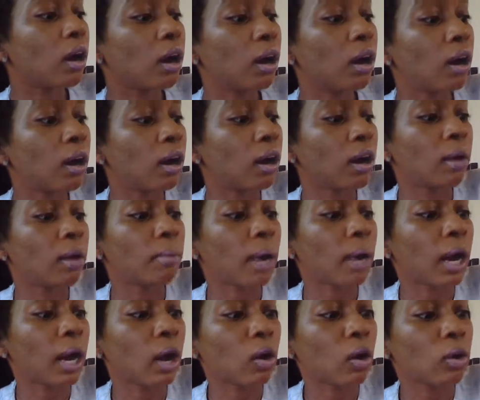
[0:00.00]
Um,
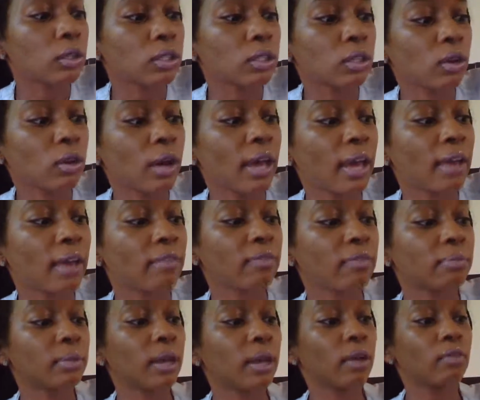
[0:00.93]
I also had
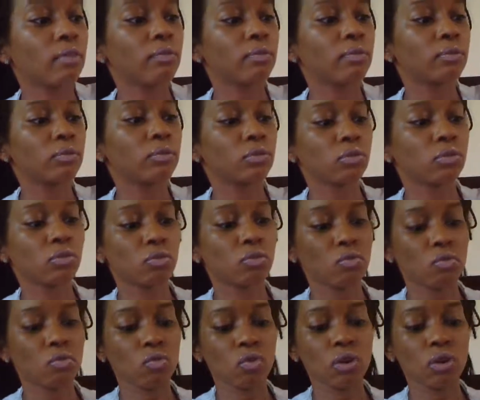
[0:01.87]
from the health food
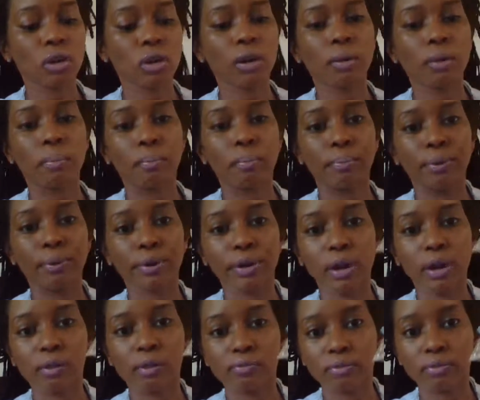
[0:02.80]
store
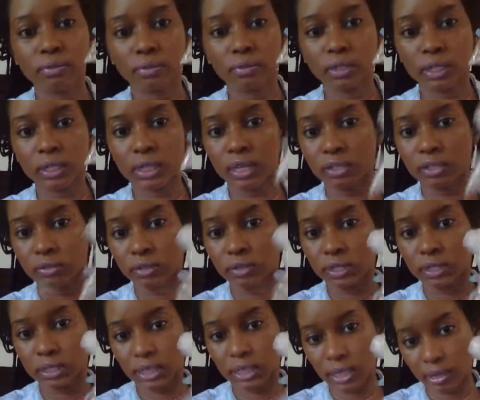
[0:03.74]
burdock root tea. As you
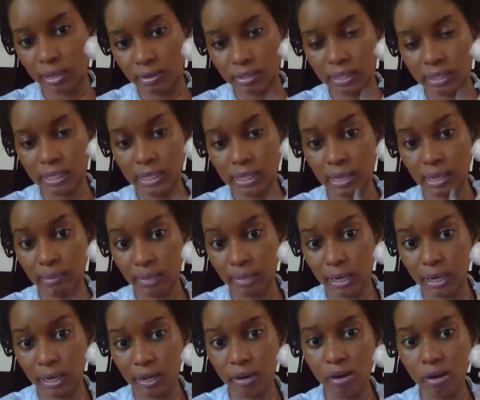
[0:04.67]
can say, see,
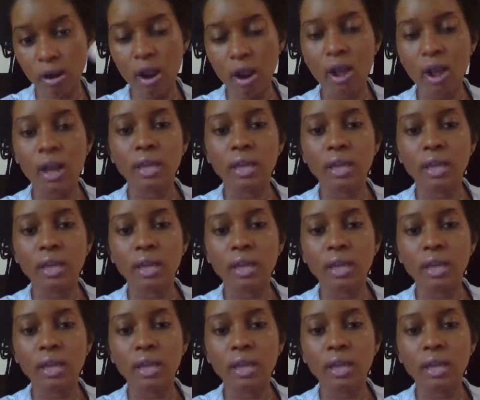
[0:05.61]
I'm low.